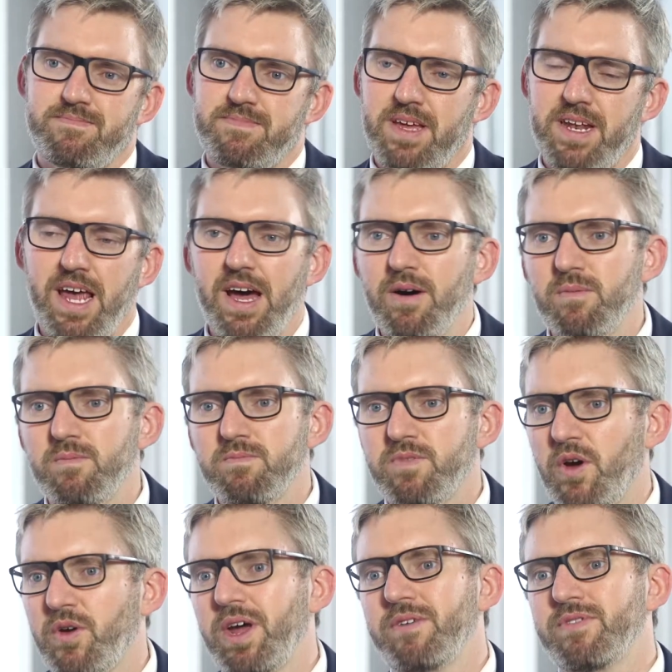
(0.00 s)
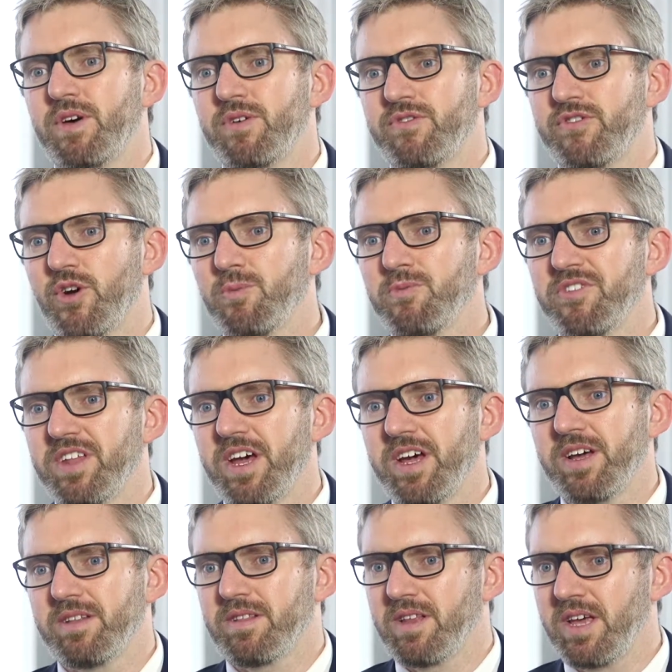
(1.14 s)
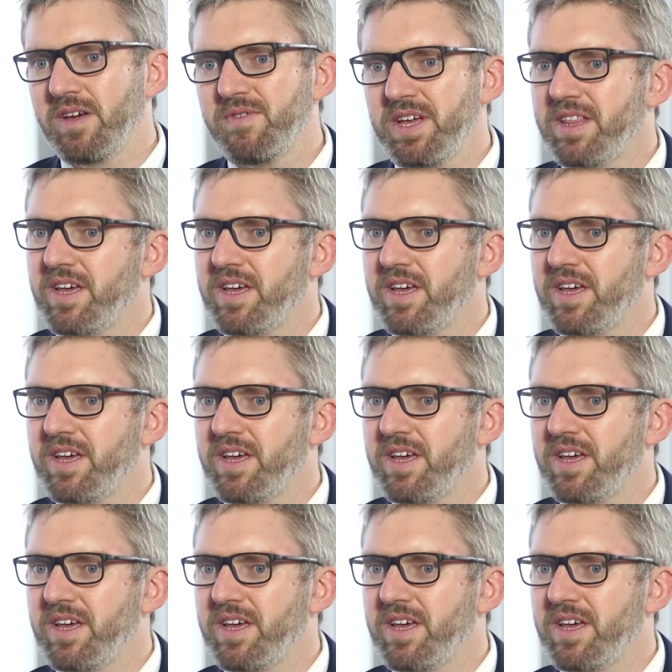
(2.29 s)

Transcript: They now don't have those jobs and they're leaving.